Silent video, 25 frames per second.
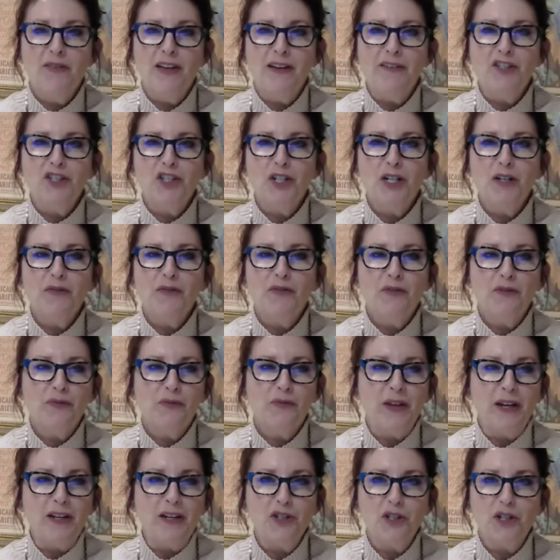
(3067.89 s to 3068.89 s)
They should have.
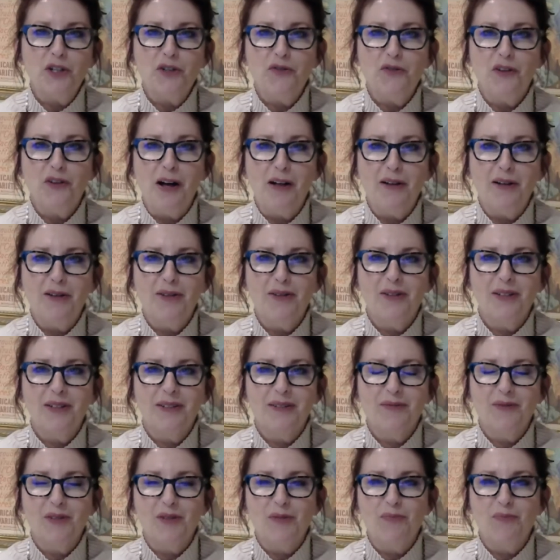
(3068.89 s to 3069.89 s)
They should have followed the
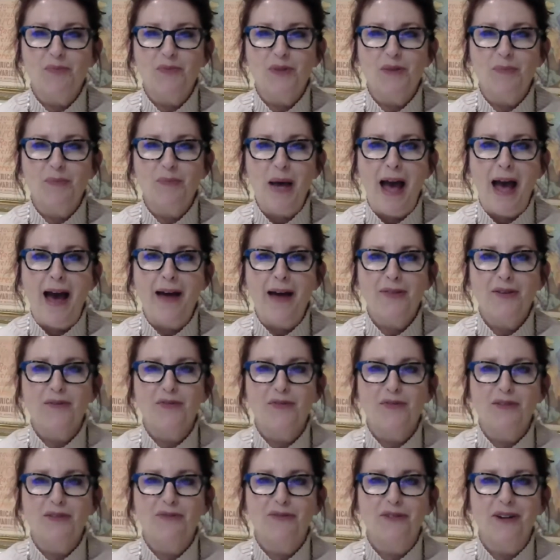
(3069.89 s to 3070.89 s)
the, the path
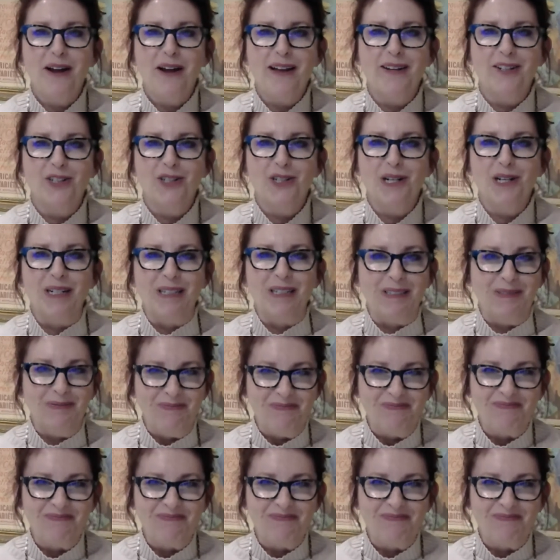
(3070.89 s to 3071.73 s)
of the French, huh?